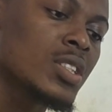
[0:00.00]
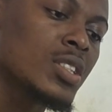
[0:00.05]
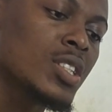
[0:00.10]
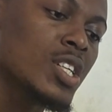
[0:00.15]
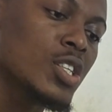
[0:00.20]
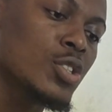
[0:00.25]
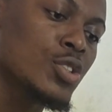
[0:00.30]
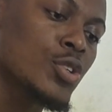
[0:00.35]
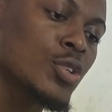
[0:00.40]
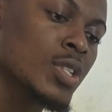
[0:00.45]

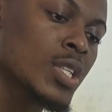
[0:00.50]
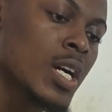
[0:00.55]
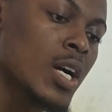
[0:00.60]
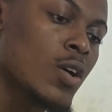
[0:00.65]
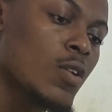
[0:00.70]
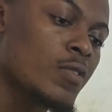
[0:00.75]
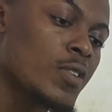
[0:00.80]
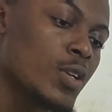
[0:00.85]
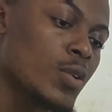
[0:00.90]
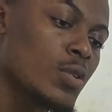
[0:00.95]
the shorter
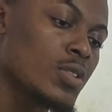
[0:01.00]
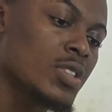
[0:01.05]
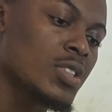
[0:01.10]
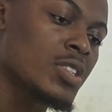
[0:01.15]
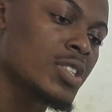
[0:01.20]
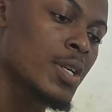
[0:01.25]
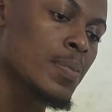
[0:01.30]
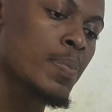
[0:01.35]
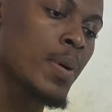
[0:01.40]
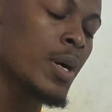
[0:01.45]
of
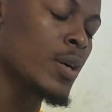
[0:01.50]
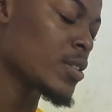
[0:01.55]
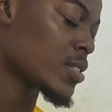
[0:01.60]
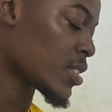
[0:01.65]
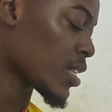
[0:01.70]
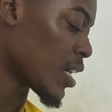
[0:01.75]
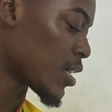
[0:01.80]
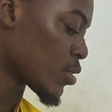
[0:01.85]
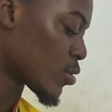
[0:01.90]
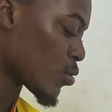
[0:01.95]
the parallel side.